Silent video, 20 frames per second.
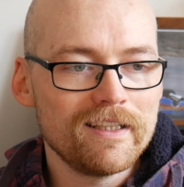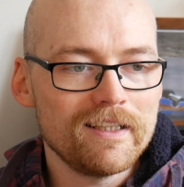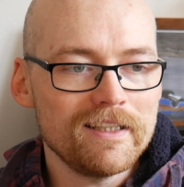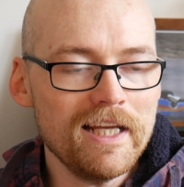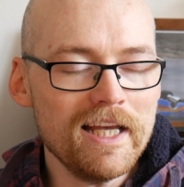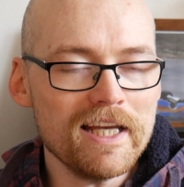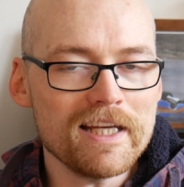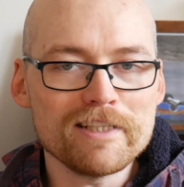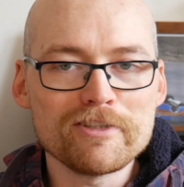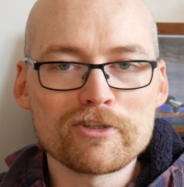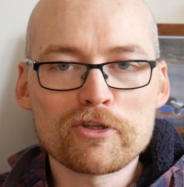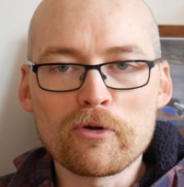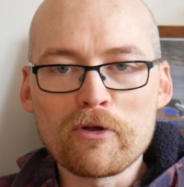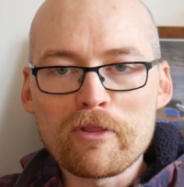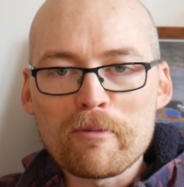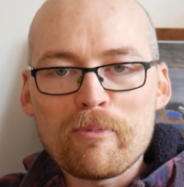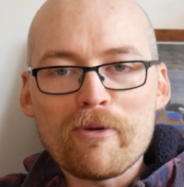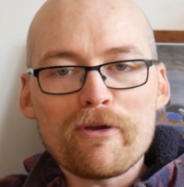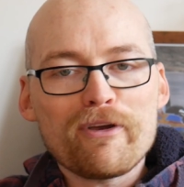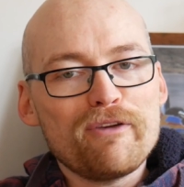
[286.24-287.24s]
yeah, enjoy
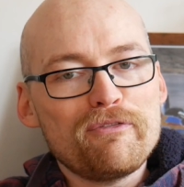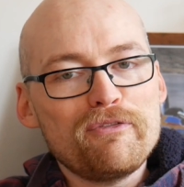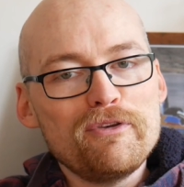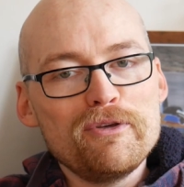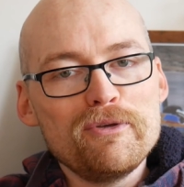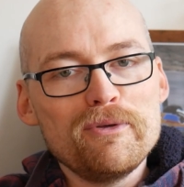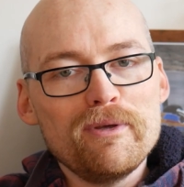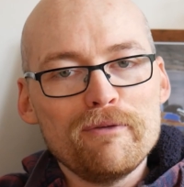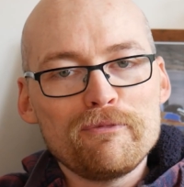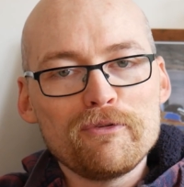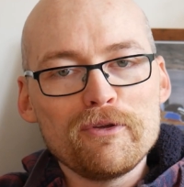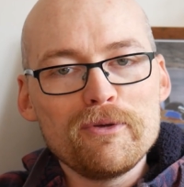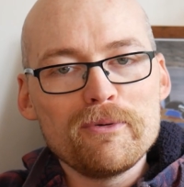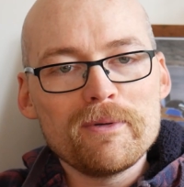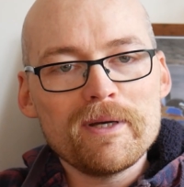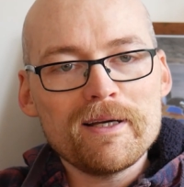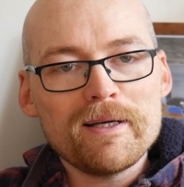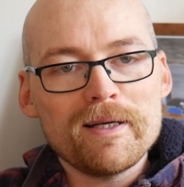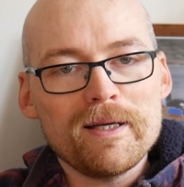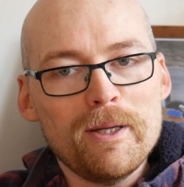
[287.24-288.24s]
the book if you if you
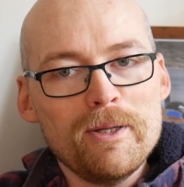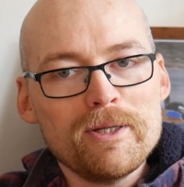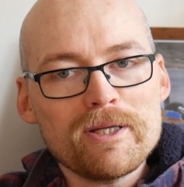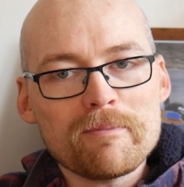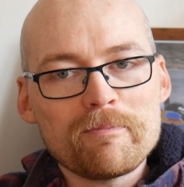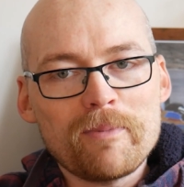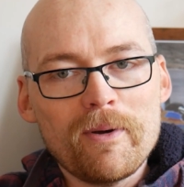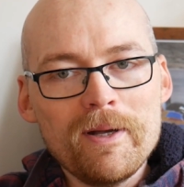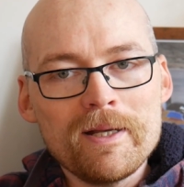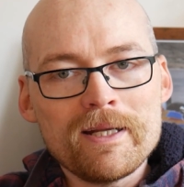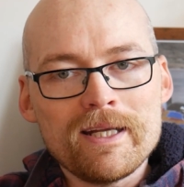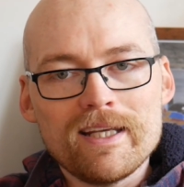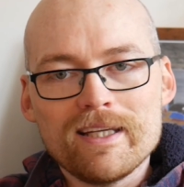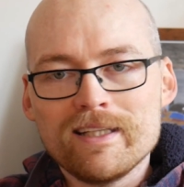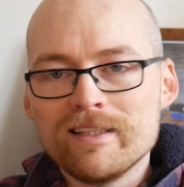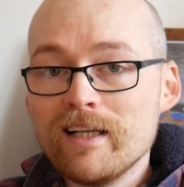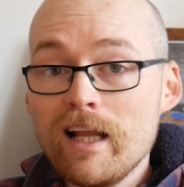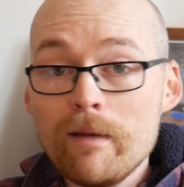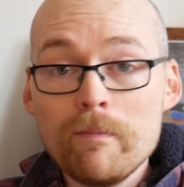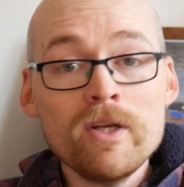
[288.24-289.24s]
uh, end up buying it,
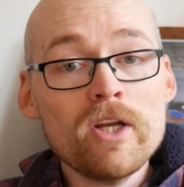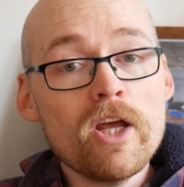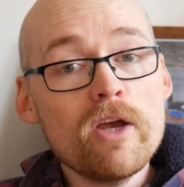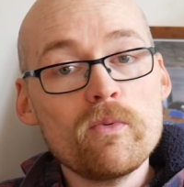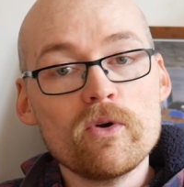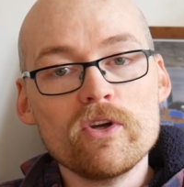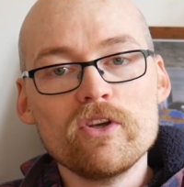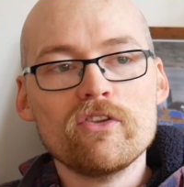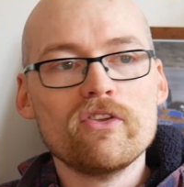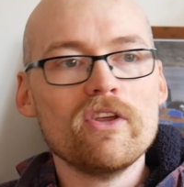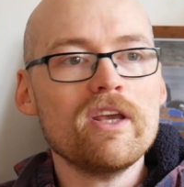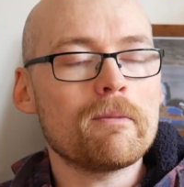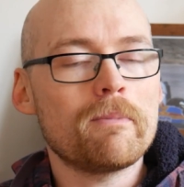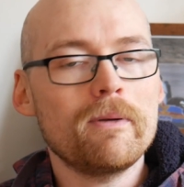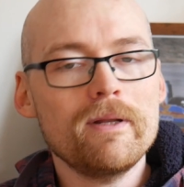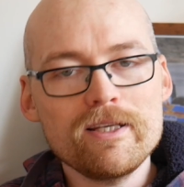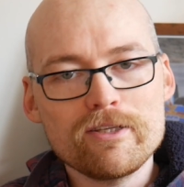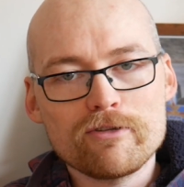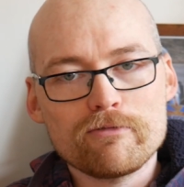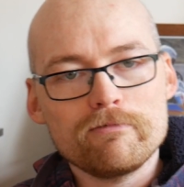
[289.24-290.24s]
and let me know what you think.
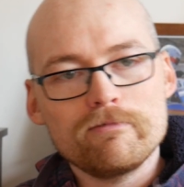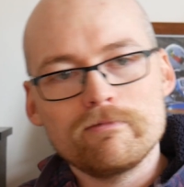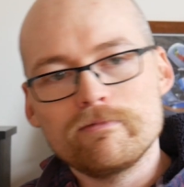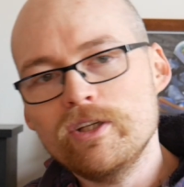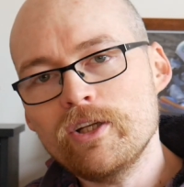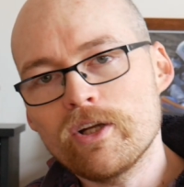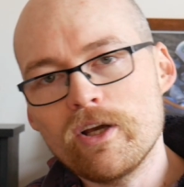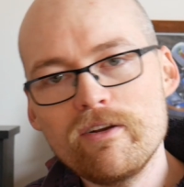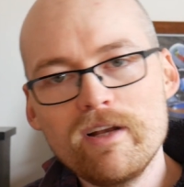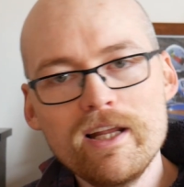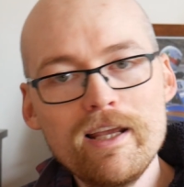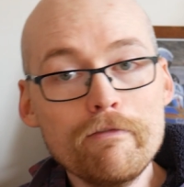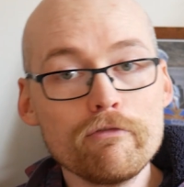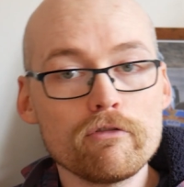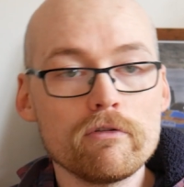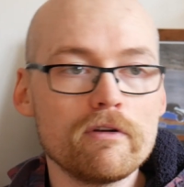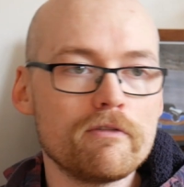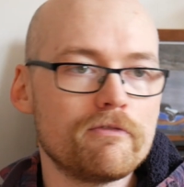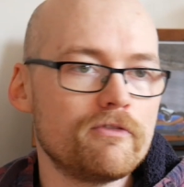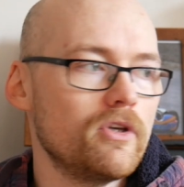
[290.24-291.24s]
Please, you know, leave a
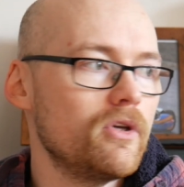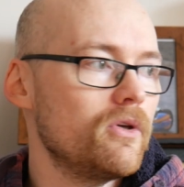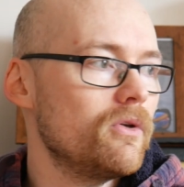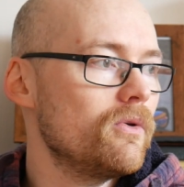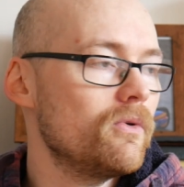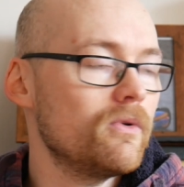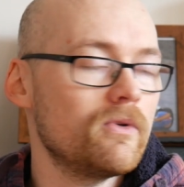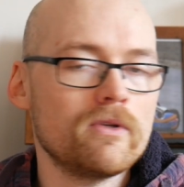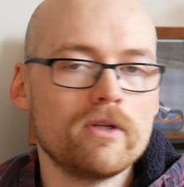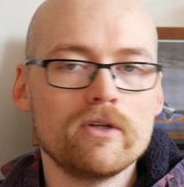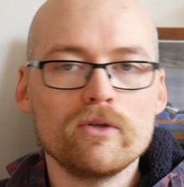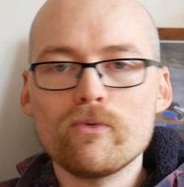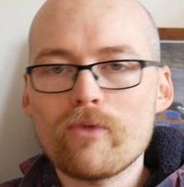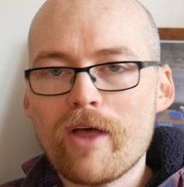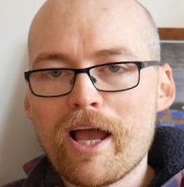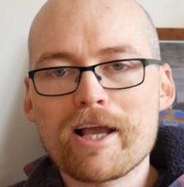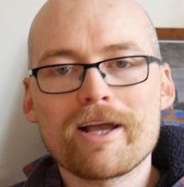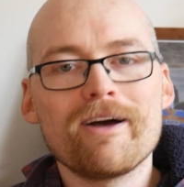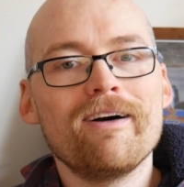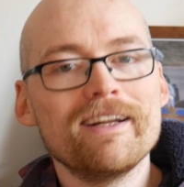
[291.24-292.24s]
review and, and all
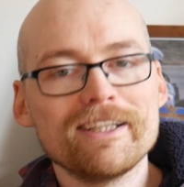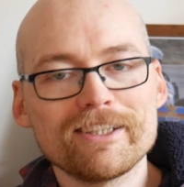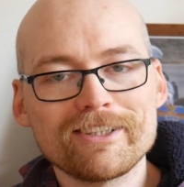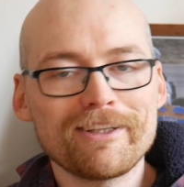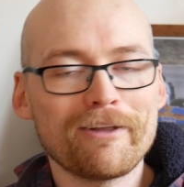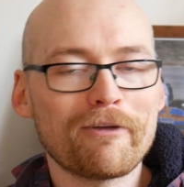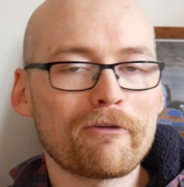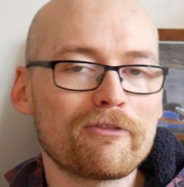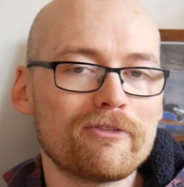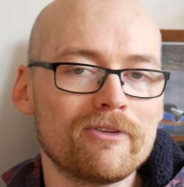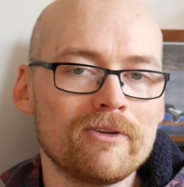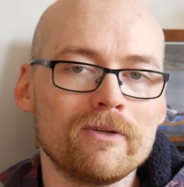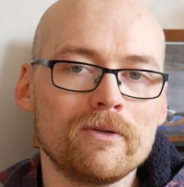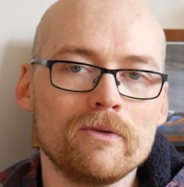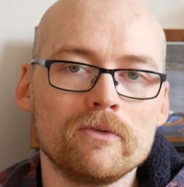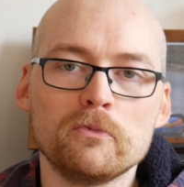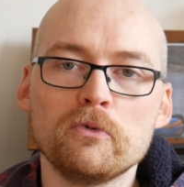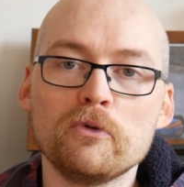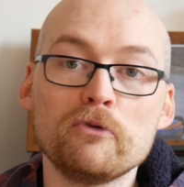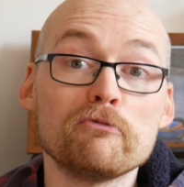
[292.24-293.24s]
that kind of stuff, and,
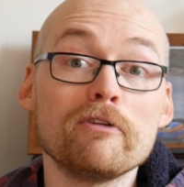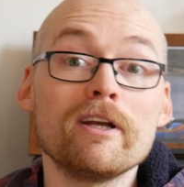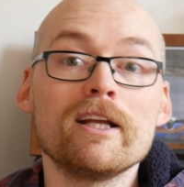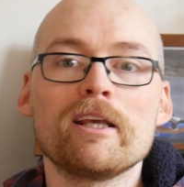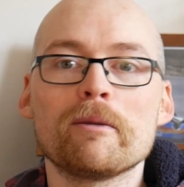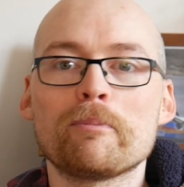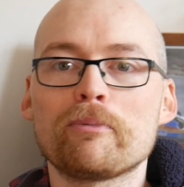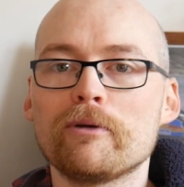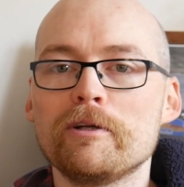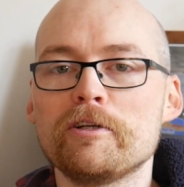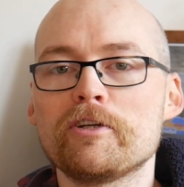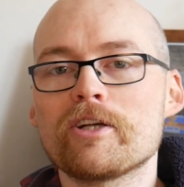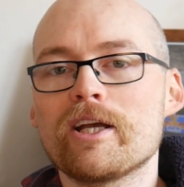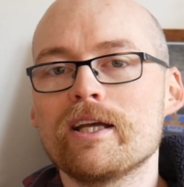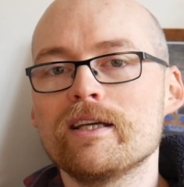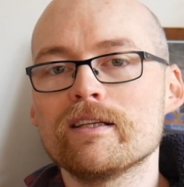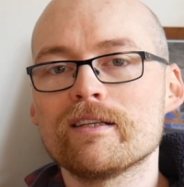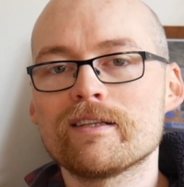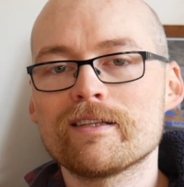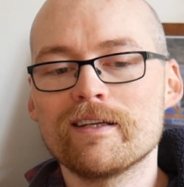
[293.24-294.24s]
and would really
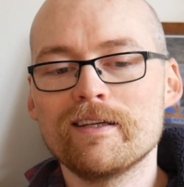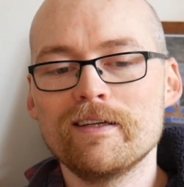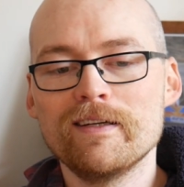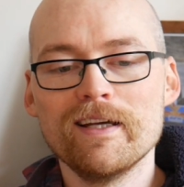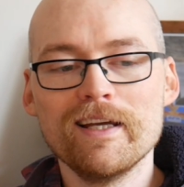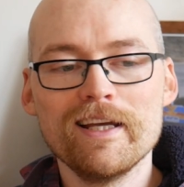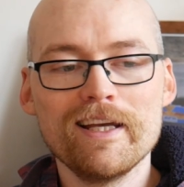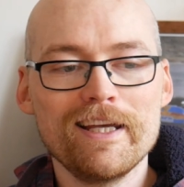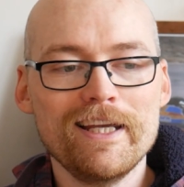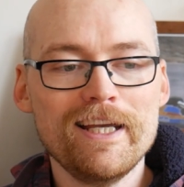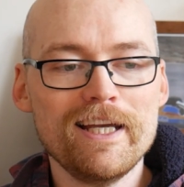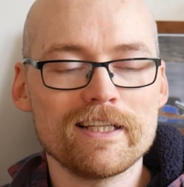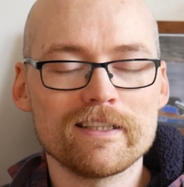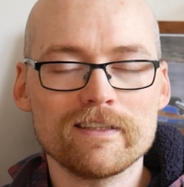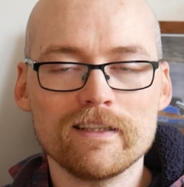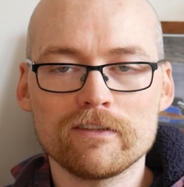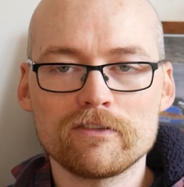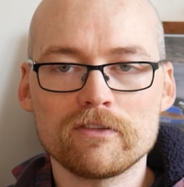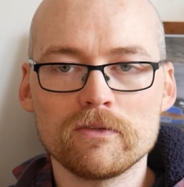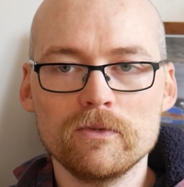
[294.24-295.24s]
appreciate it. So yeah,
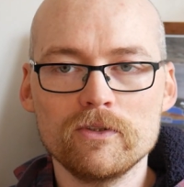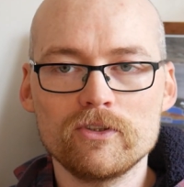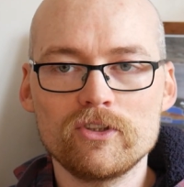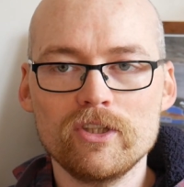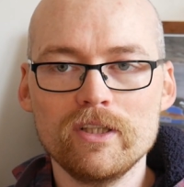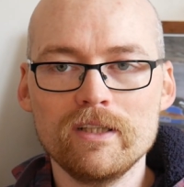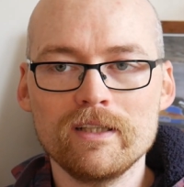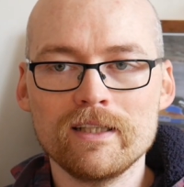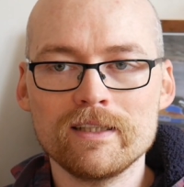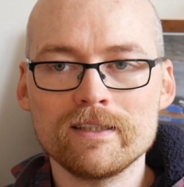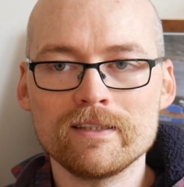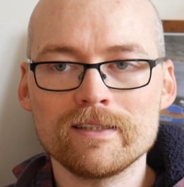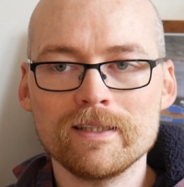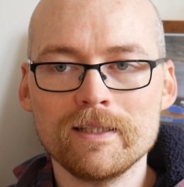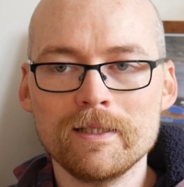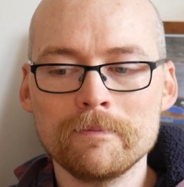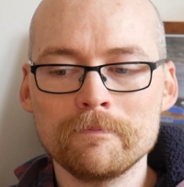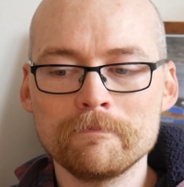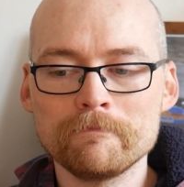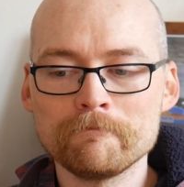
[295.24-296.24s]
thanks for watching, and
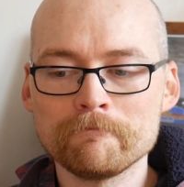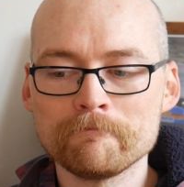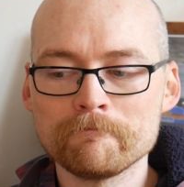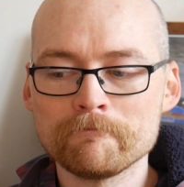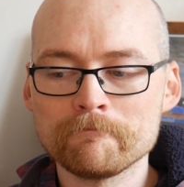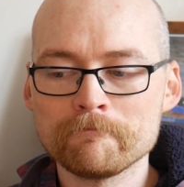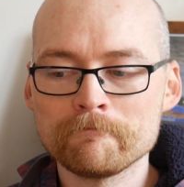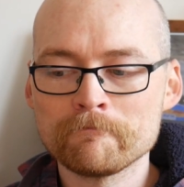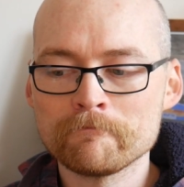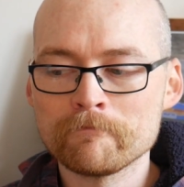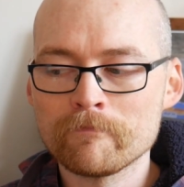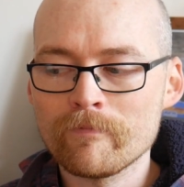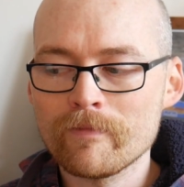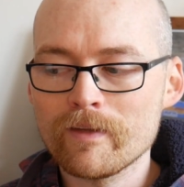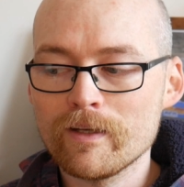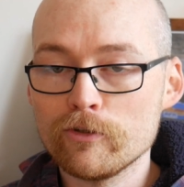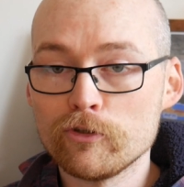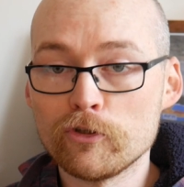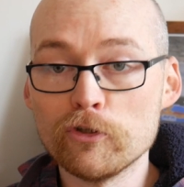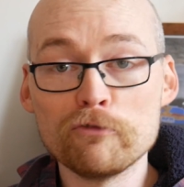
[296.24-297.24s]
um,
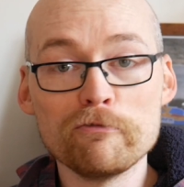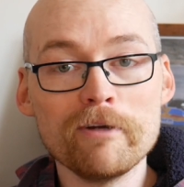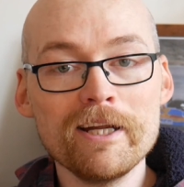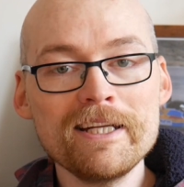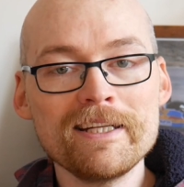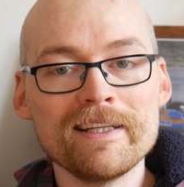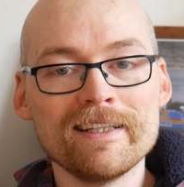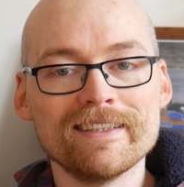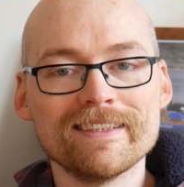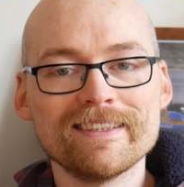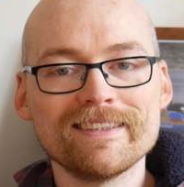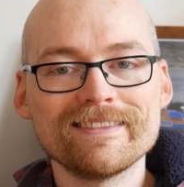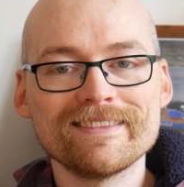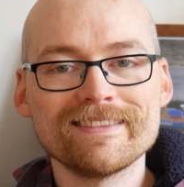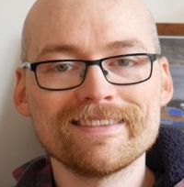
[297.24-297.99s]
good reading.